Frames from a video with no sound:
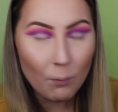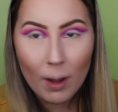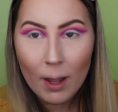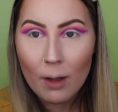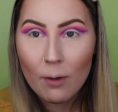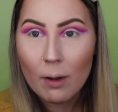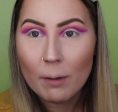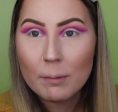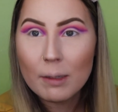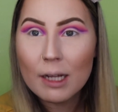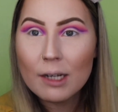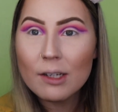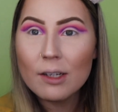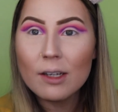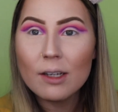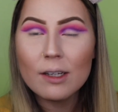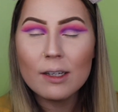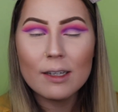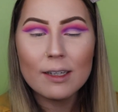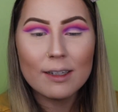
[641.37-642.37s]
Wow, I'm kind of
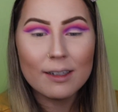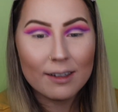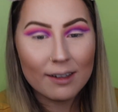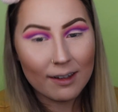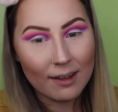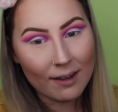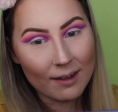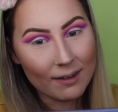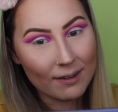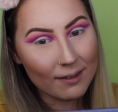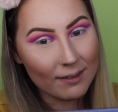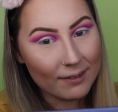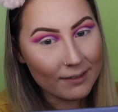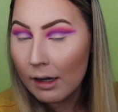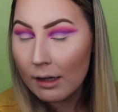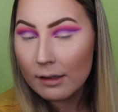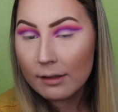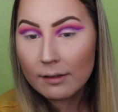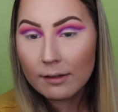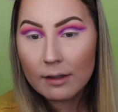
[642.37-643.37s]
good.
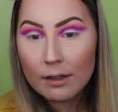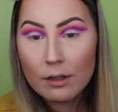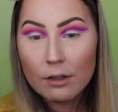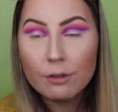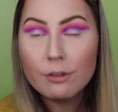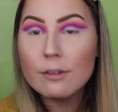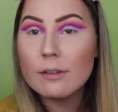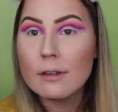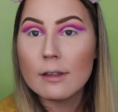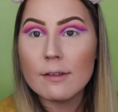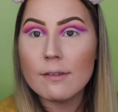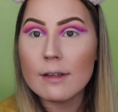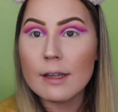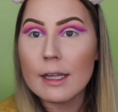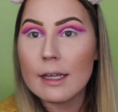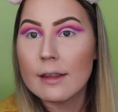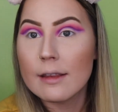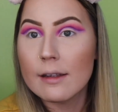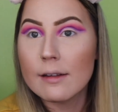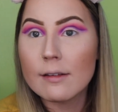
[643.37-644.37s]
Honestly, you could just leave it
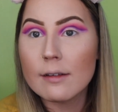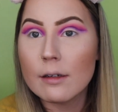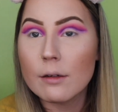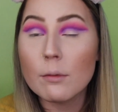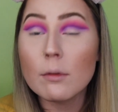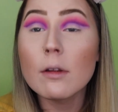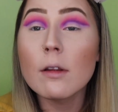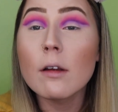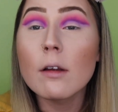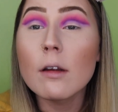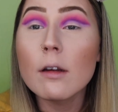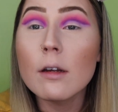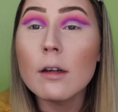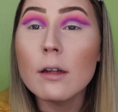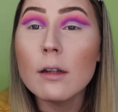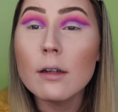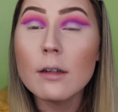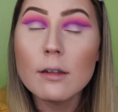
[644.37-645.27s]
like this and it would look good.